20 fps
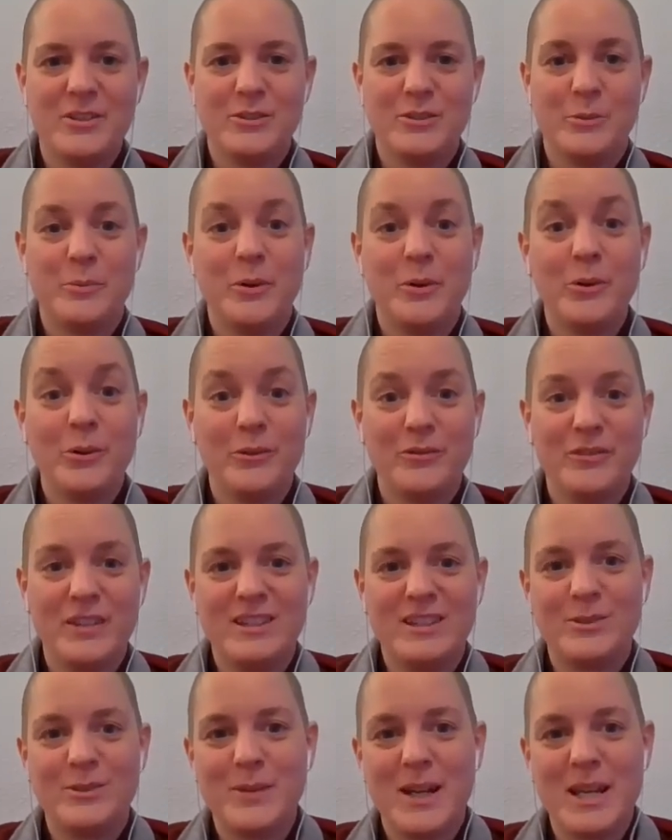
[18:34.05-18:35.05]
So both of
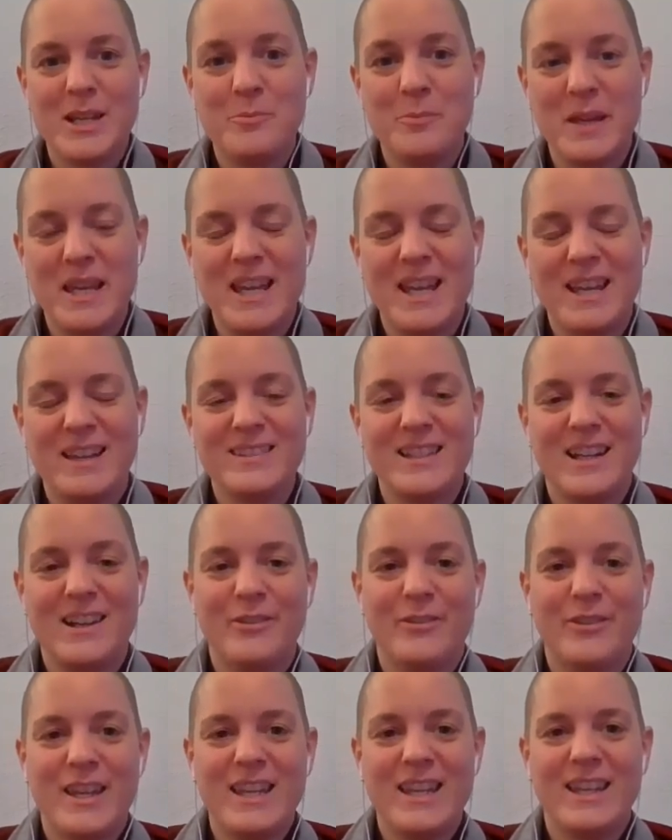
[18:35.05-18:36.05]
these great beings are
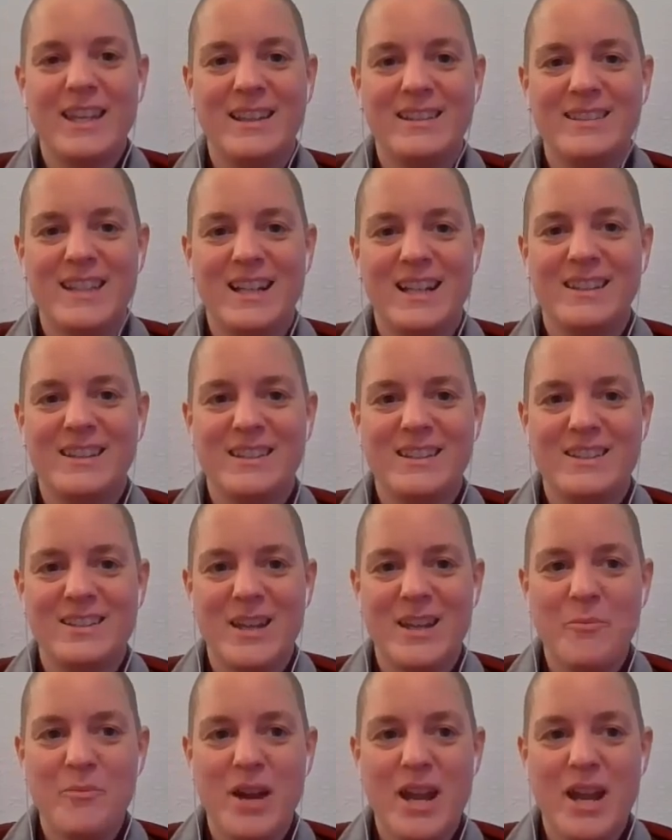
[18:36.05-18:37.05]
thinking exactly the
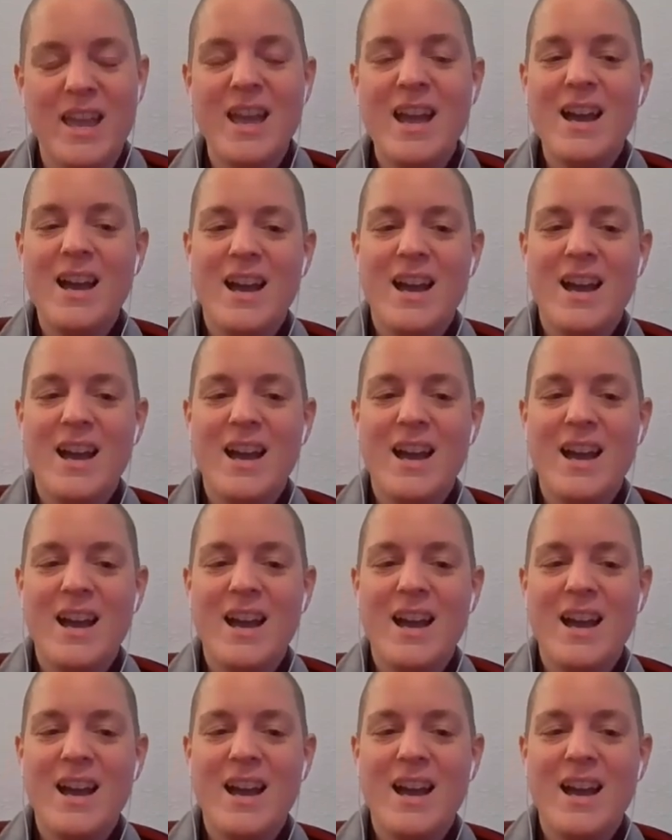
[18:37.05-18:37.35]
same way.